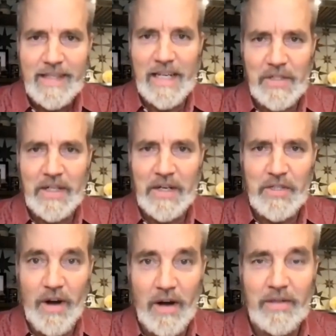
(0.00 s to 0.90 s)
He's going to
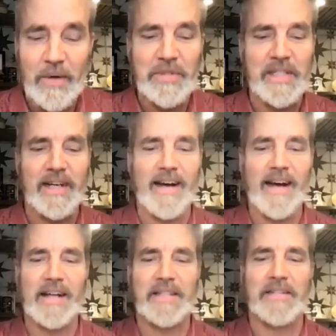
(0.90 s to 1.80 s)
draw close to
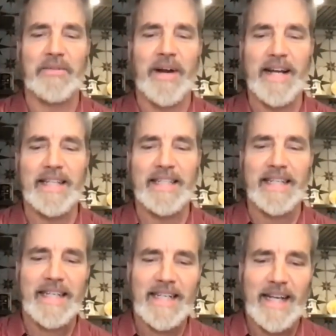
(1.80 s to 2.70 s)
us, right?
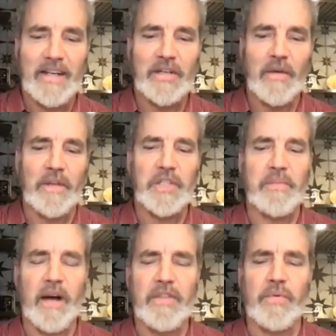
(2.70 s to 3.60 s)
And so this
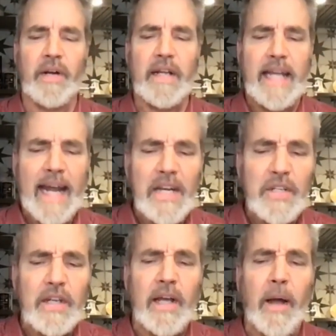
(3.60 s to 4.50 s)
month we're
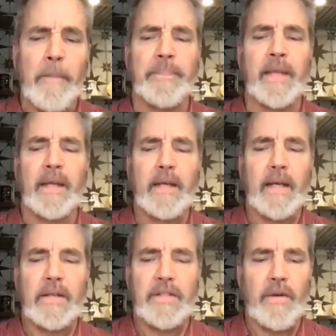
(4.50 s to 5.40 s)
engaging him.
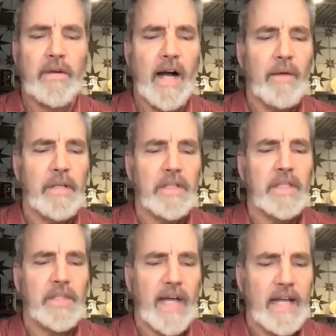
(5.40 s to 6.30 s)
And so, God, we
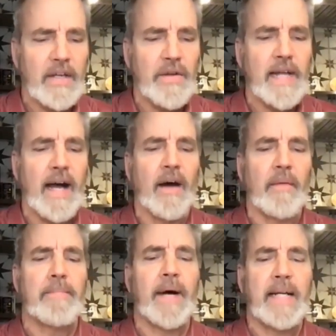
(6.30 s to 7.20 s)
just thank you now.
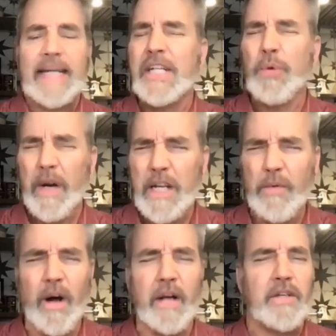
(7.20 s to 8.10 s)
But by day
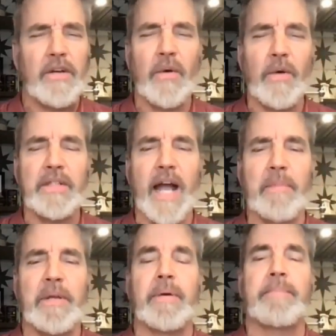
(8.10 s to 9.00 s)
21, you don't know what's
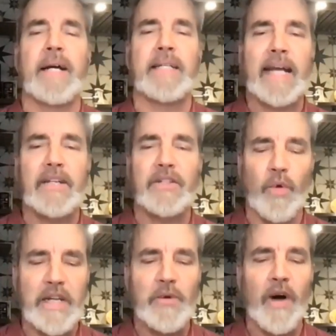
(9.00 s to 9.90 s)
happening, but by day
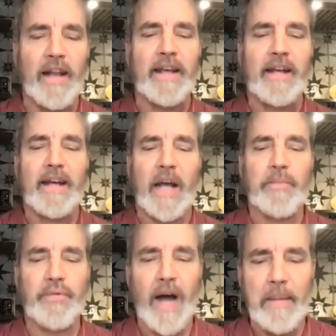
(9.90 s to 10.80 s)
21, I
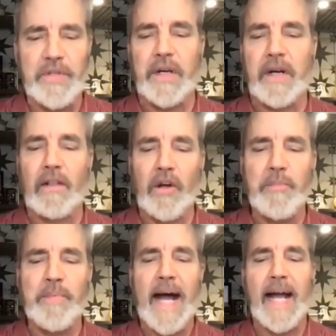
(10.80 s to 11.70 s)
promise you're going to
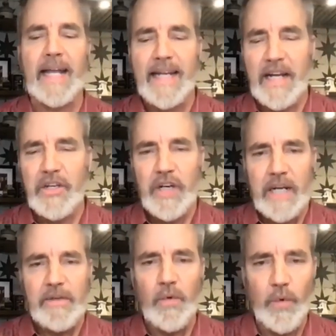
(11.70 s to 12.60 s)
look back and you're going
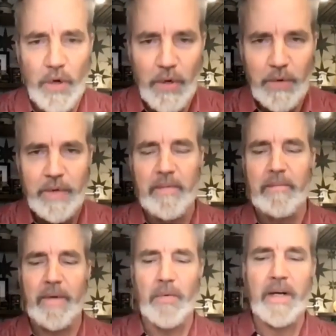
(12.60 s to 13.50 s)
to be wooed
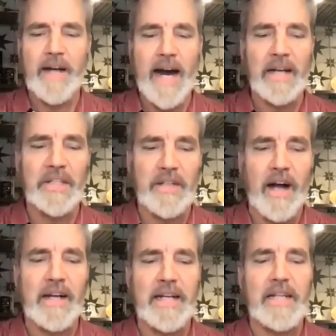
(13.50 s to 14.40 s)
by what God has
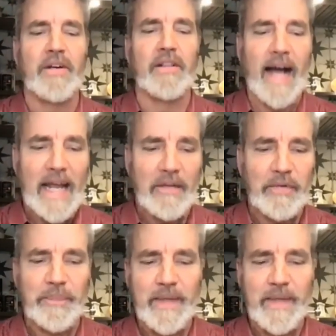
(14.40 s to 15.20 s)
done in your life.